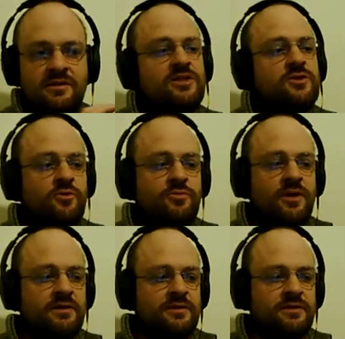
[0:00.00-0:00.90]
digital
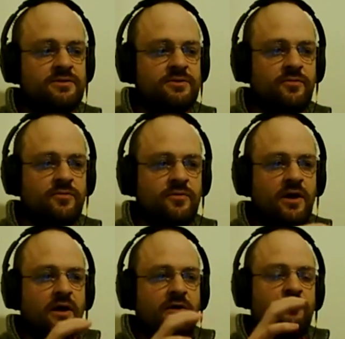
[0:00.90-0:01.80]
humanities of
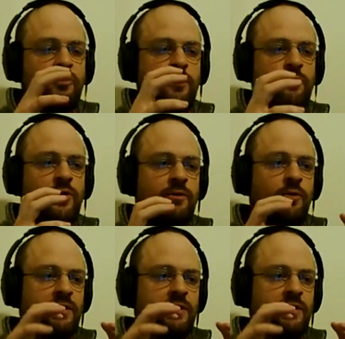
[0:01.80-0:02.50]
framing